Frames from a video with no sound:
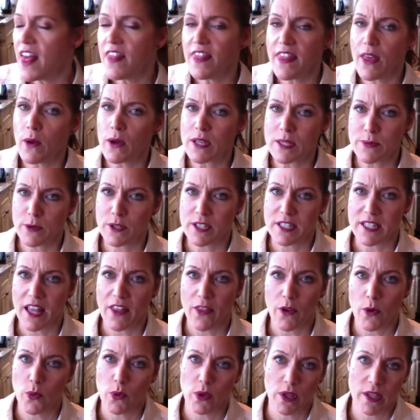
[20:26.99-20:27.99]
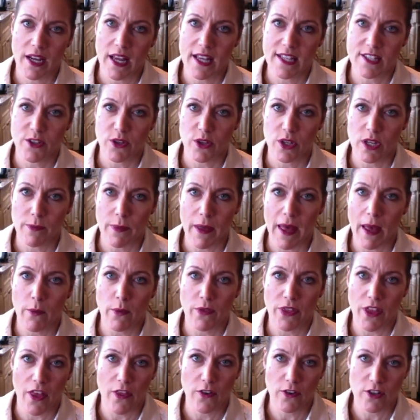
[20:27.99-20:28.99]
They always put together a really nice goodie bag
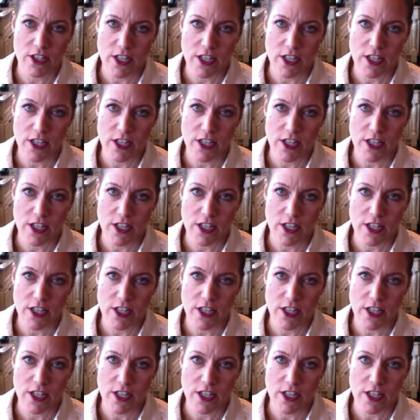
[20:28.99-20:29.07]
with other